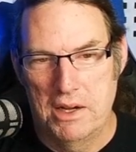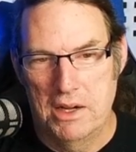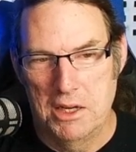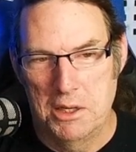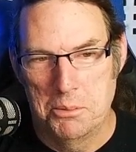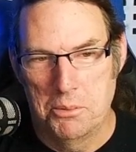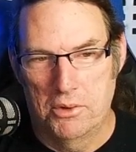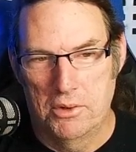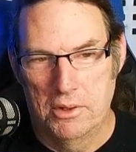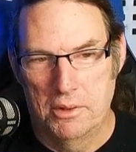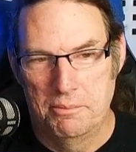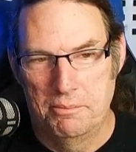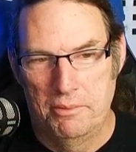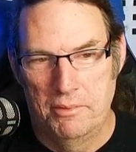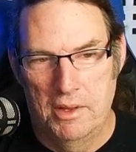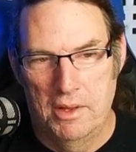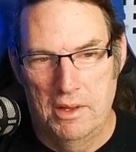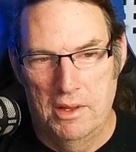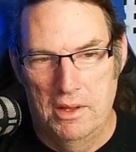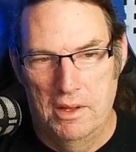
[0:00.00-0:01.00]
anymore.
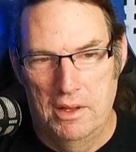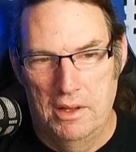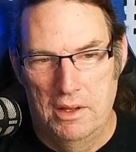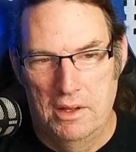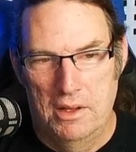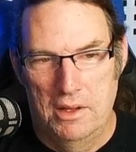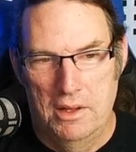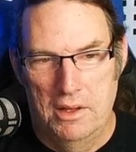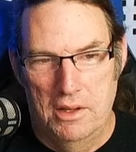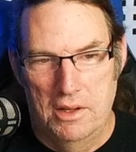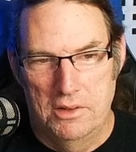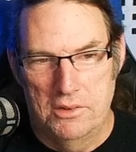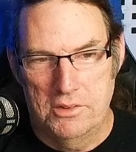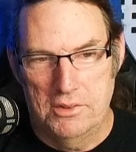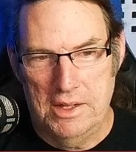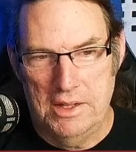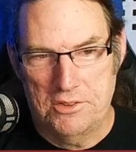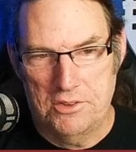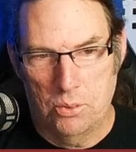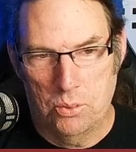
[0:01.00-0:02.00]
So
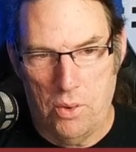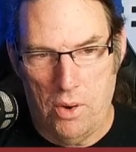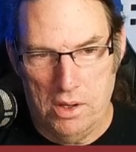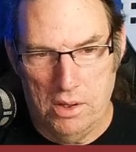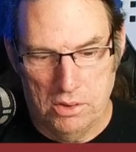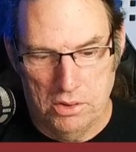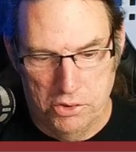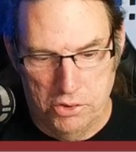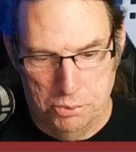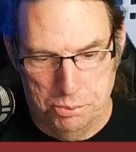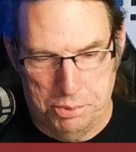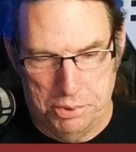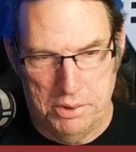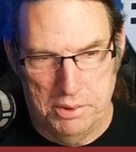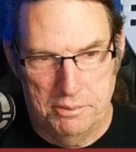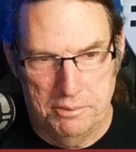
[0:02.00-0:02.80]
that's a while loop.